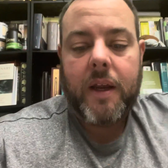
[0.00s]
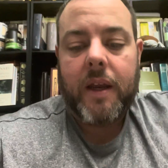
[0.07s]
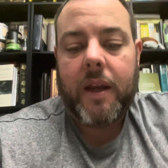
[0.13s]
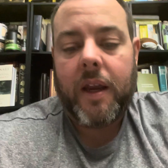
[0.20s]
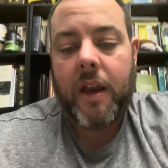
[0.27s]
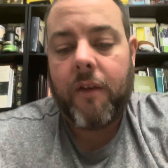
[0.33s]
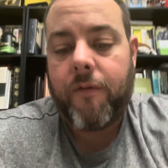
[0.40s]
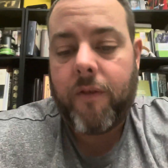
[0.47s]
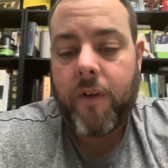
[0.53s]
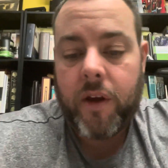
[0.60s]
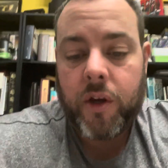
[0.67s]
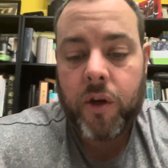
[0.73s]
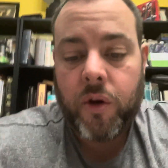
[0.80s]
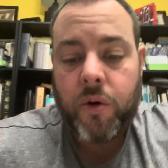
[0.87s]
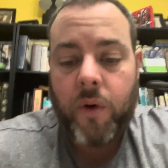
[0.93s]
if
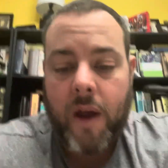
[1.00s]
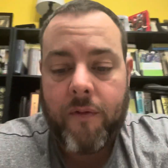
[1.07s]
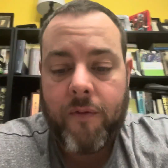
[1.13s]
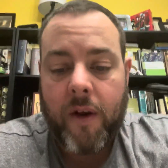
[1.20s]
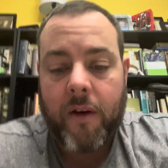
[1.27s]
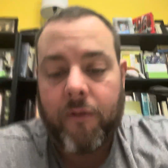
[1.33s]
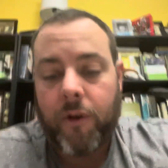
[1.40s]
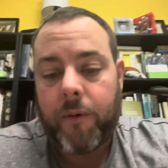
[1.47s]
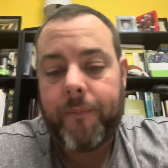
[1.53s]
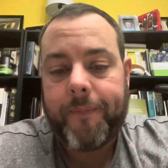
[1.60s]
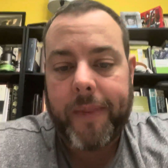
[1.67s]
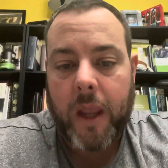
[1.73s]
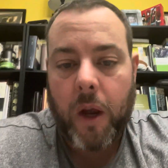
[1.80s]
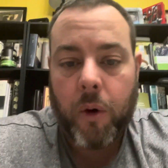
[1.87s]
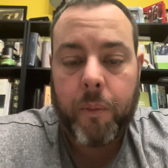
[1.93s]
you have ever
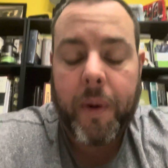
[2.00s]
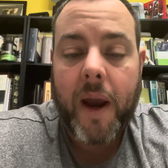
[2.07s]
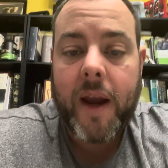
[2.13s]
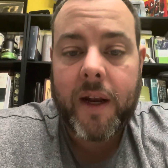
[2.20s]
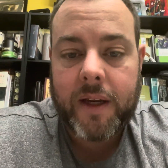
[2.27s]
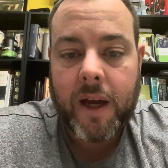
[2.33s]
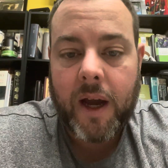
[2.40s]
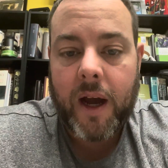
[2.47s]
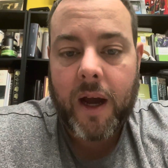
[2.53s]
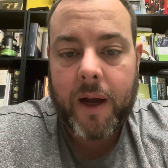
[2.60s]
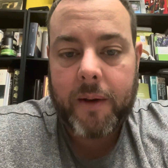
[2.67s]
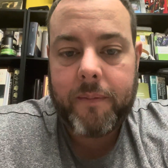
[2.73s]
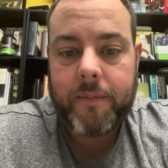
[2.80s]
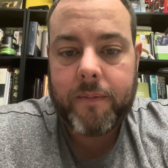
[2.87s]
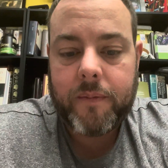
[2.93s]
obeyed
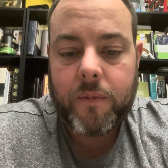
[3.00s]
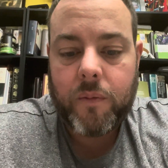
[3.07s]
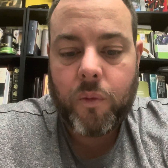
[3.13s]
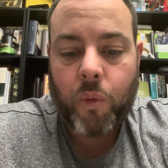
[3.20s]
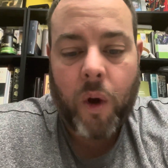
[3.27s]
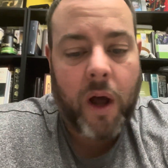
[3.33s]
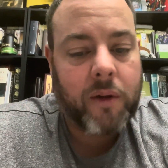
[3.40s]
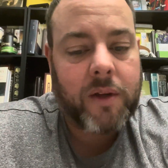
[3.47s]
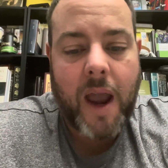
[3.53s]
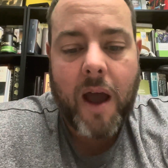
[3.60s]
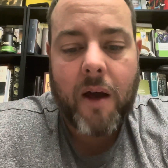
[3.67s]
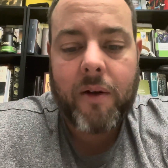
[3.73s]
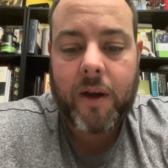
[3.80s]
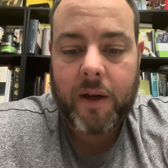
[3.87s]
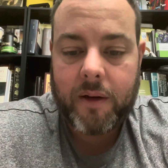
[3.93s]
God while
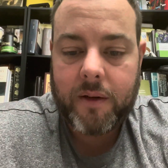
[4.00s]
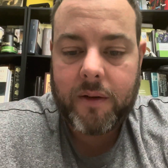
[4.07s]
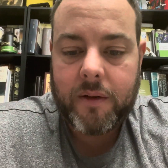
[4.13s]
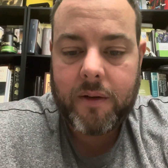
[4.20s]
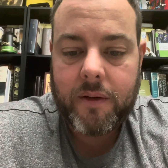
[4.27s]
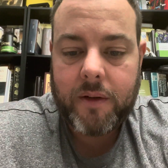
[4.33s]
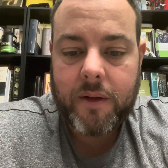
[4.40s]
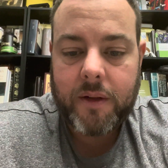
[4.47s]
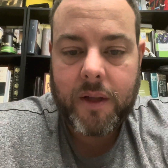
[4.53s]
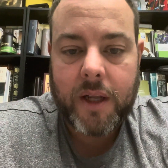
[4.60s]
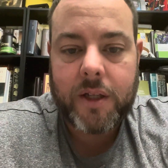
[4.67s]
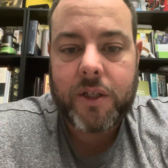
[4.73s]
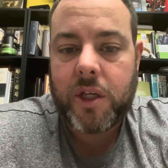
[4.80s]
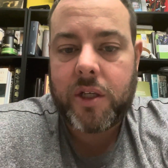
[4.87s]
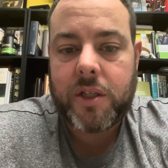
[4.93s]
doubting that
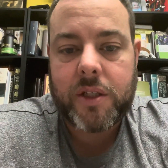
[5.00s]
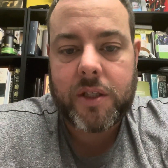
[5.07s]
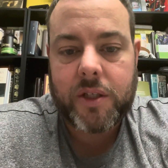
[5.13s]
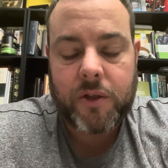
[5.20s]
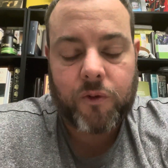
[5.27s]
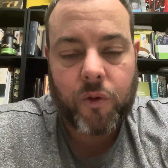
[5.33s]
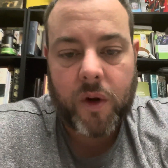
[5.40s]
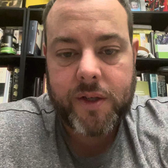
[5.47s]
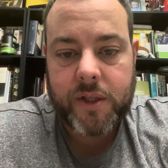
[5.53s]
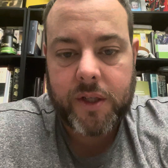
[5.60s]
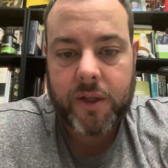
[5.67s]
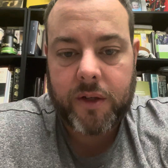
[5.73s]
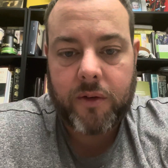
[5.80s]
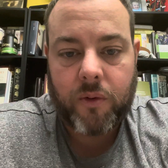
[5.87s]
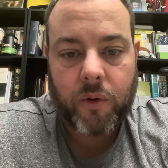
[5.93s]
Jesus is
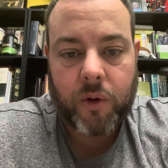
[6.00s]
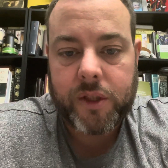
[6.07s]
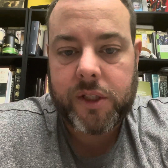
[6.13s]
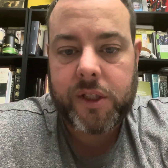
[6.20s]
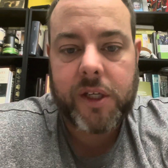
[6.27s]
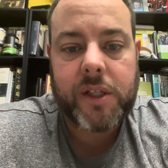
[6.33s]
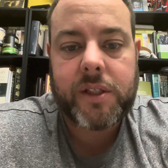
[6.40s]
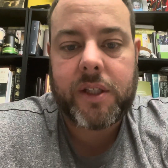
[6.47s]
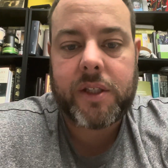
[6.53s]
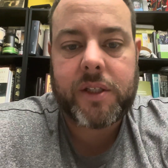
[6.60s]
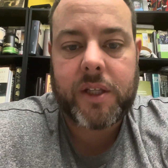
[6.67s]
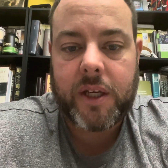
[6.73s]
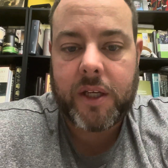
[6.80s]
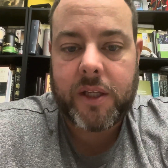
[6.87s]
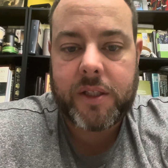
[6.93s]
risen or Jesus
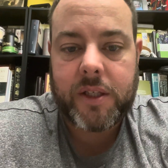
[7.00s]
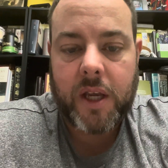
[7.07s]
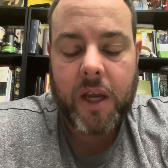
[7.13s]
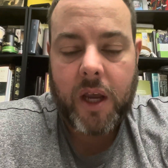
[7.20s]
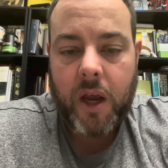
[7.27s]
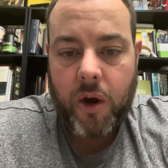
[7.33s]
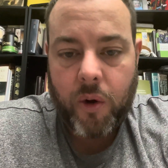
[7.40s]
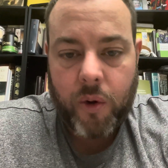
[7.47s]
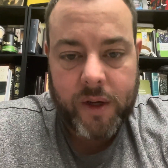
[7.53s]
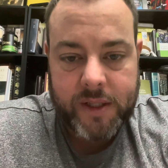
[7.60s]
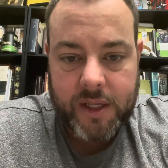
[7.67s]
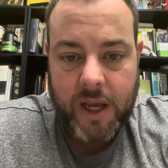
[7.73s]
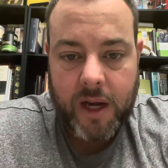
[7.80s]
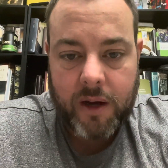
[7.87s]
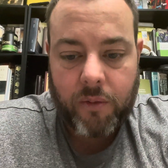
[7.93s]
is who he
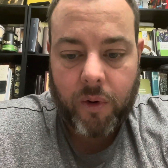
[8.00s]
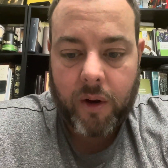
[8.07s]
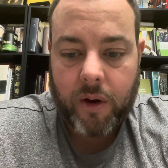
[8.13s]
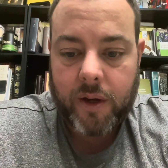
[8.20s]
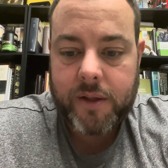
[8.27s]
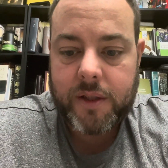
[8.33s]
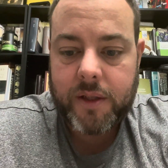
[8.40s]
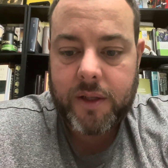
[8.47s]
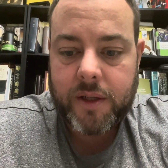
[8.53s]
said he was,